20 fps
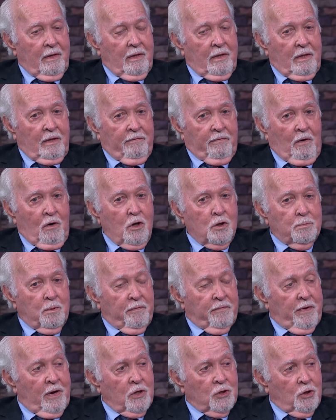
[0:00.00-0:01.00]
The first
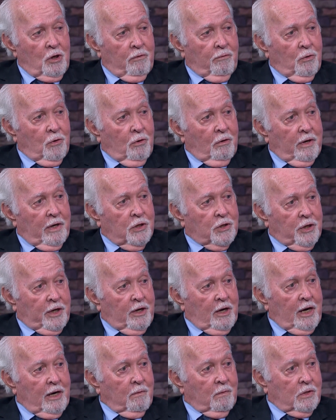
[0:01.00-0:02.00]
professor of rural
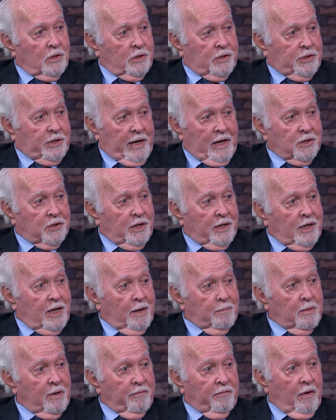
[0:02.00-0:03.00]
engineering was Jesse
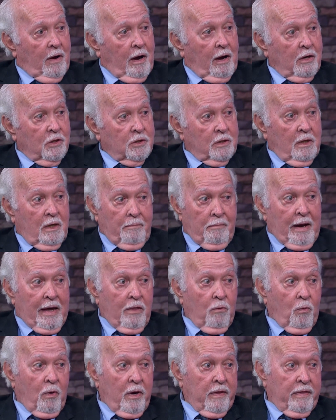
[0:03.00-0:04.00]
W. Fox. By
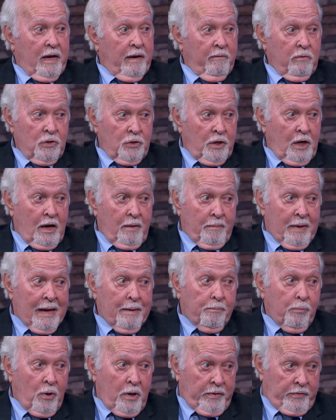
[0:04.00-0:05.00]
the way, that was not my
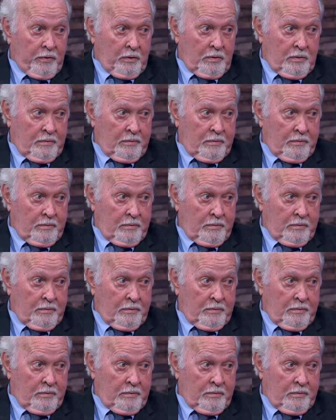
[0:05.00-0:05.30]
brother.